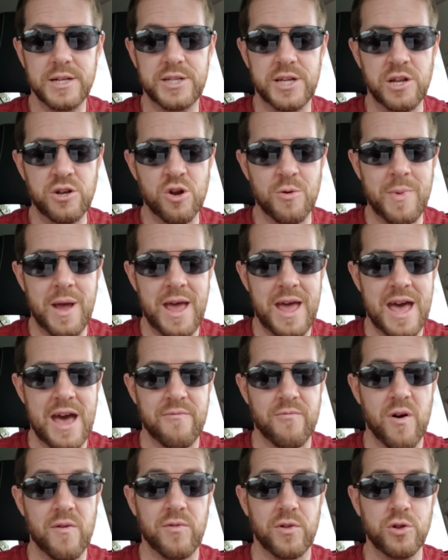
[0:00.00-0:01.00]
Tinder may
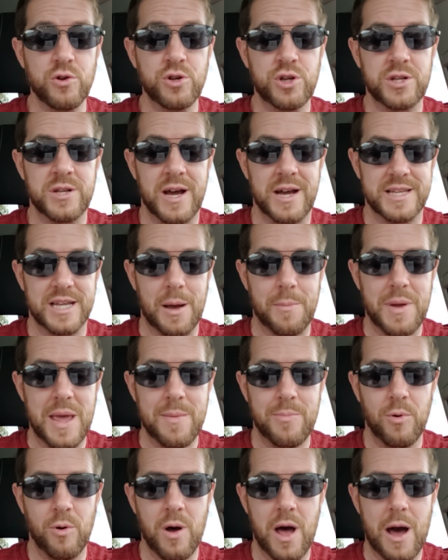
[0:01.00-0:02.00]
have revolutionized how
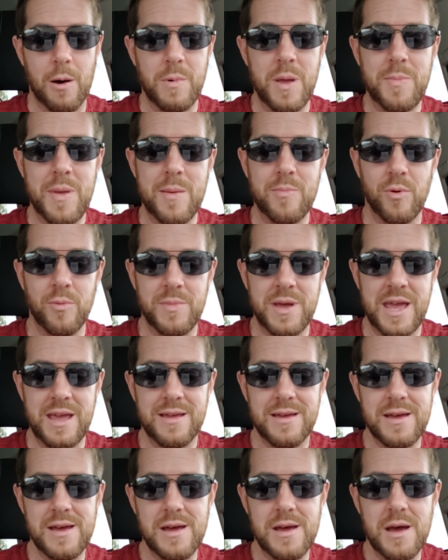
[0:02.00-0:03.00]
we people meet,
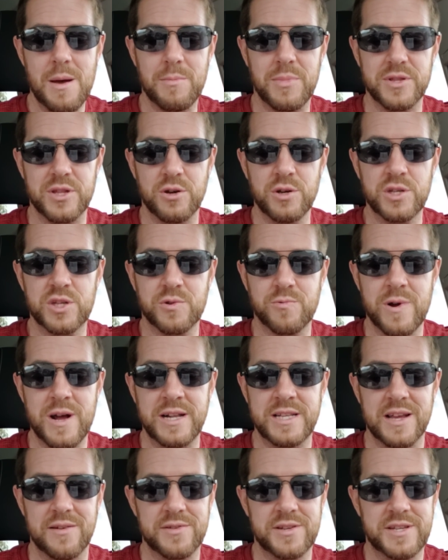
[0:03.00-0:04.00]
but those
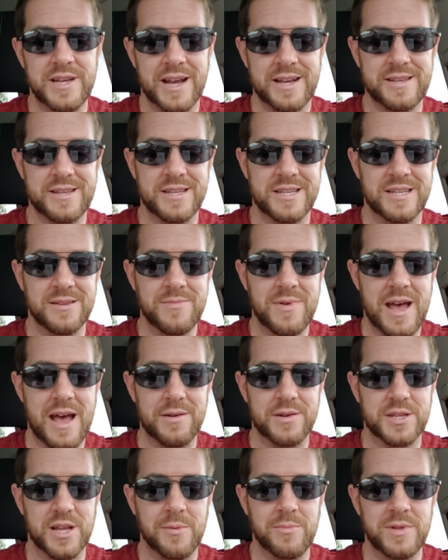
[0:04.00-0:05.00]
threads of sexism
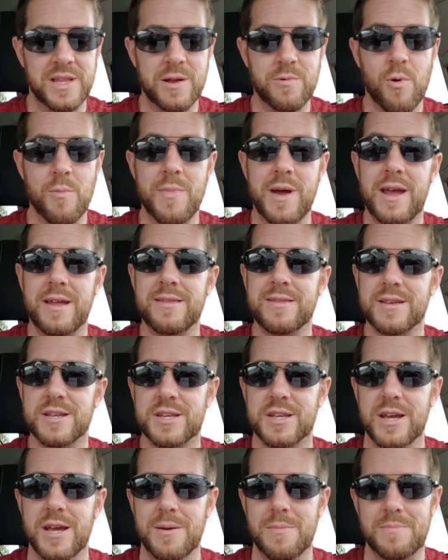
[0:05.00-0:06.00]
have stubbornly remained the
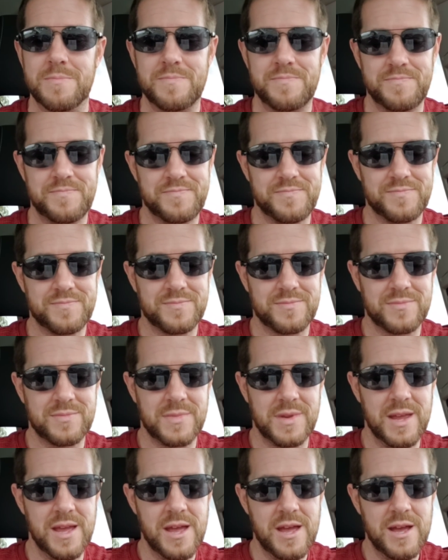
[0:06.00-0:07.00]
same.
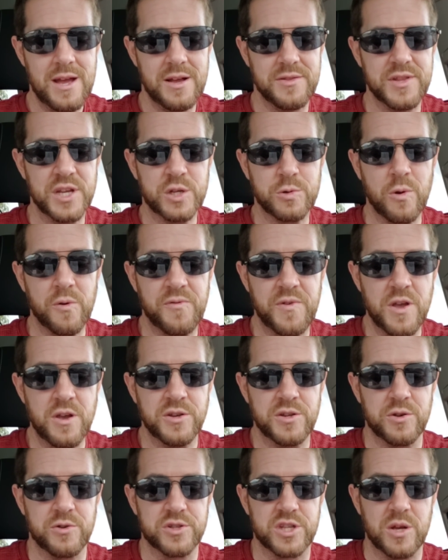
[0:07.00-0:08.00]
This
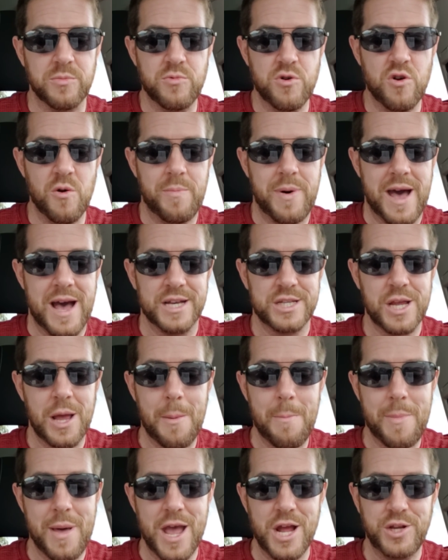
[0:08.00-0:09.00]
refusal to move past
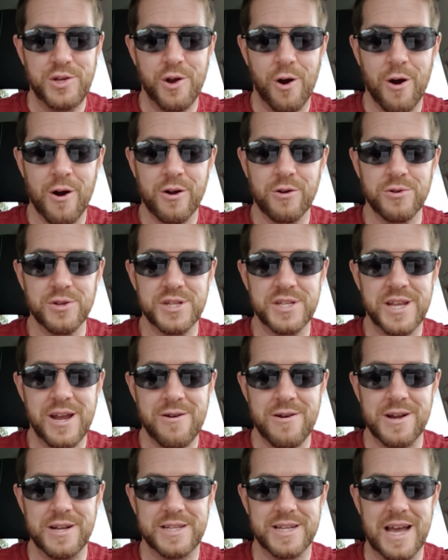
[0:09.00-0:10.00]
patriarchal
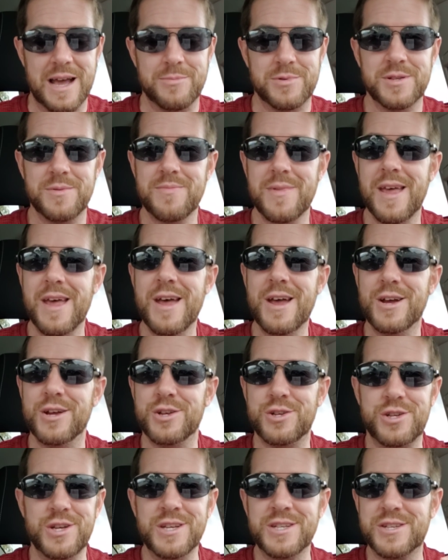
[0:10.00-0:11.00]
stereotypes,
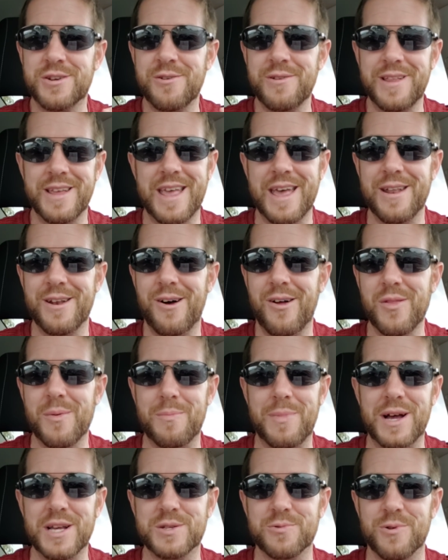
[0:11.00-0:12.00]
she's certainly getting all the
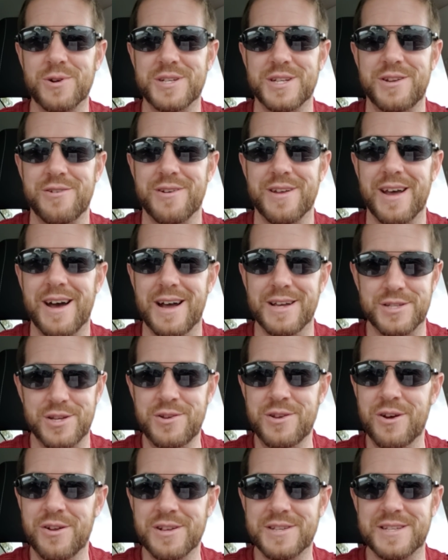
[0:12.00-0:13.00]
buzzwords in here, guys. Are
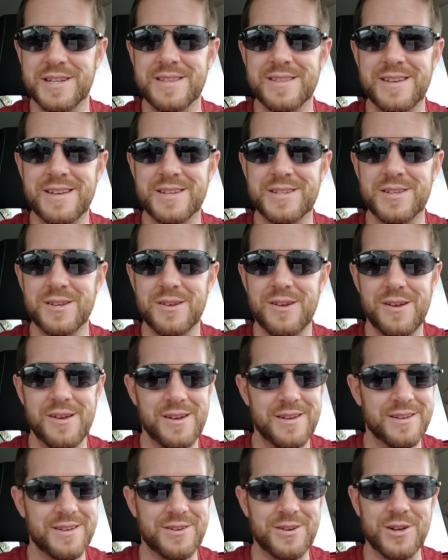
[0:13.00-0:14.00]
you noticing this?
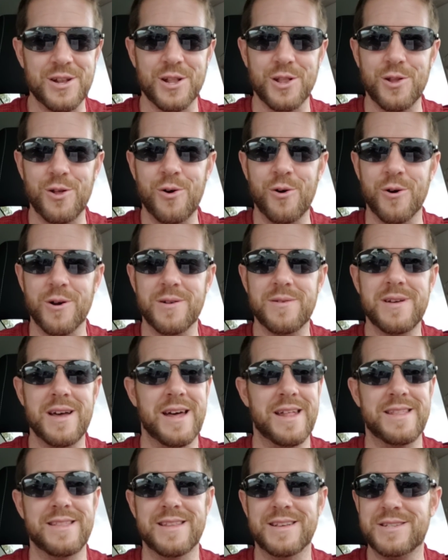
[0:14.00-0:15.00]
Good Lord.
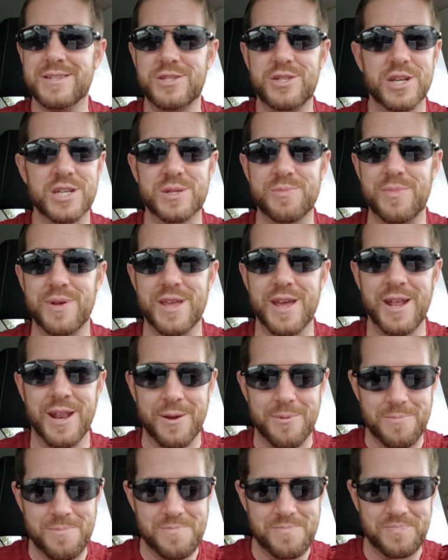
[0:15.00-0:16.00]
And this is just the
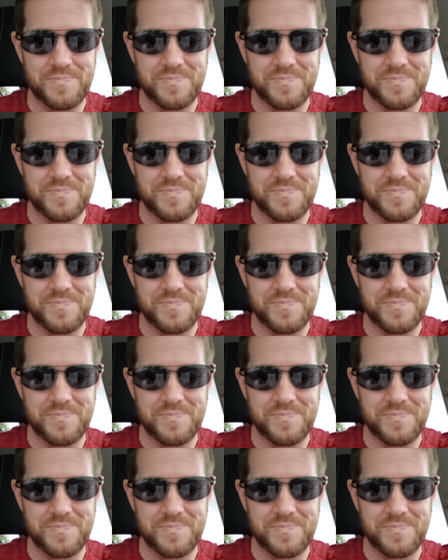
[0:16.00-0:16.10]
beginning.